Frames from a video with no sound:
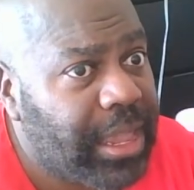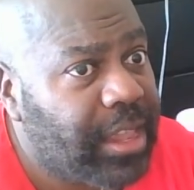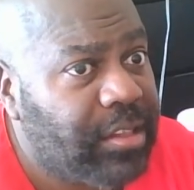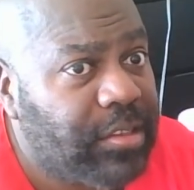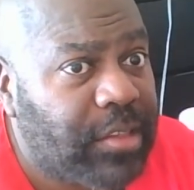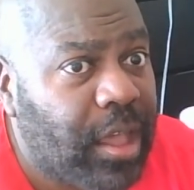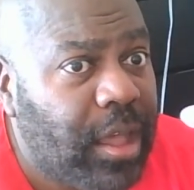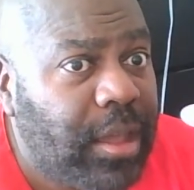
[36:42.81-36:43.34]

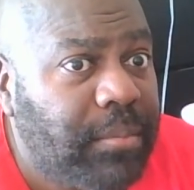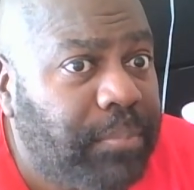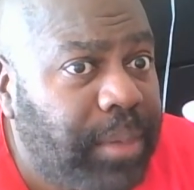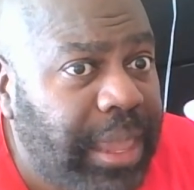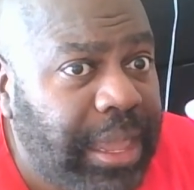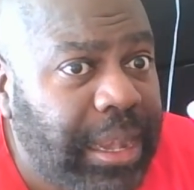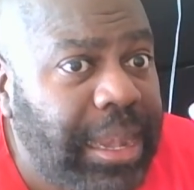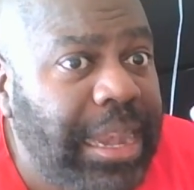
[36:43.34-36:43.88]
He's
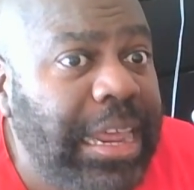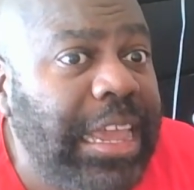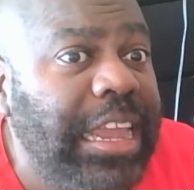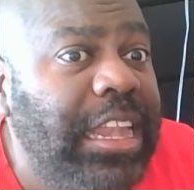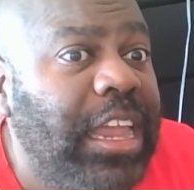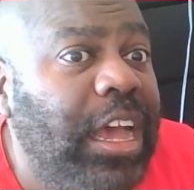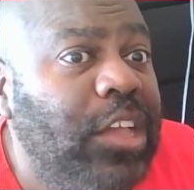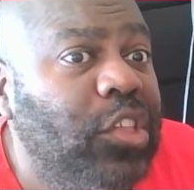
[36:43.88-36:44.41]
unbeaten. He
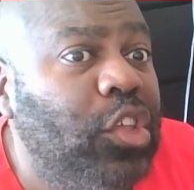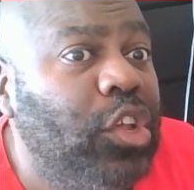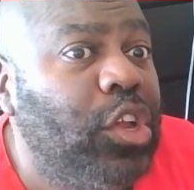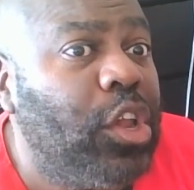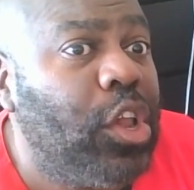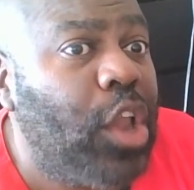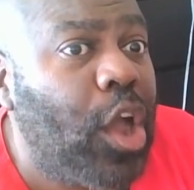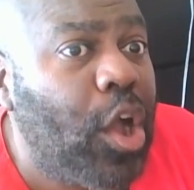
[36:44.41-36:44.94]

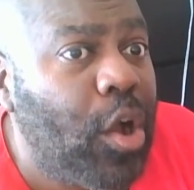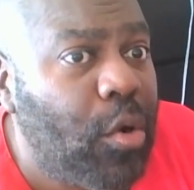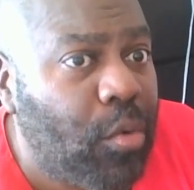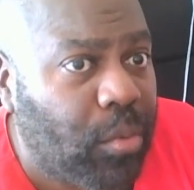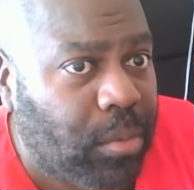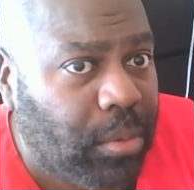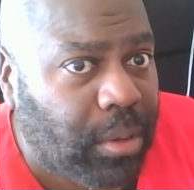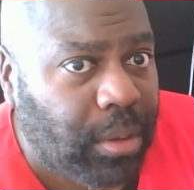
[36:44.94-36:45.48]
doesn't
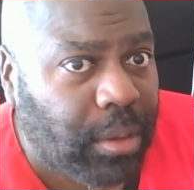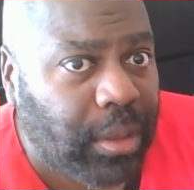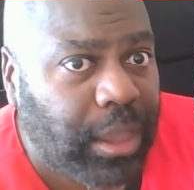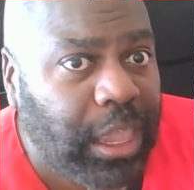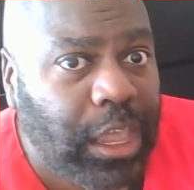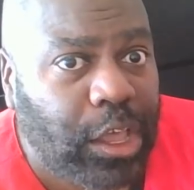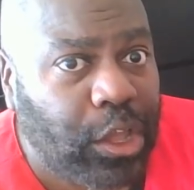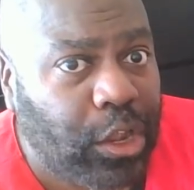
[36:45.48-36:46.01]
know
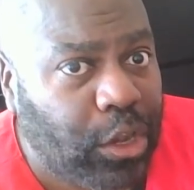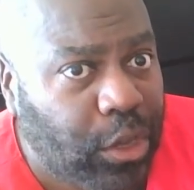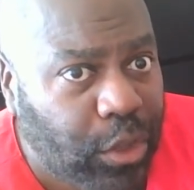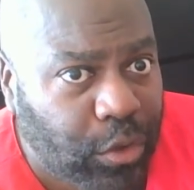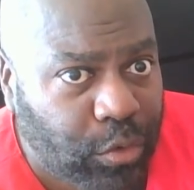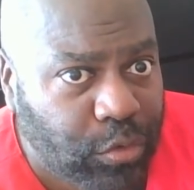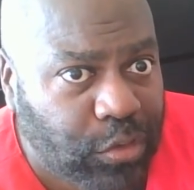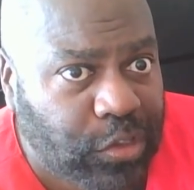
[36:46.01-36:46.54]
he could
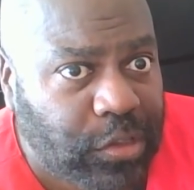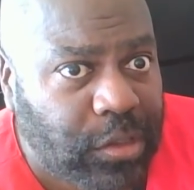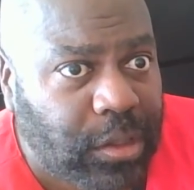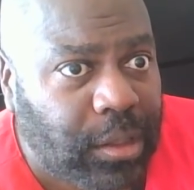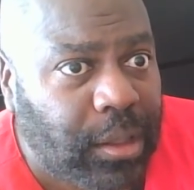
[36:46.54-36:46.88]
lose,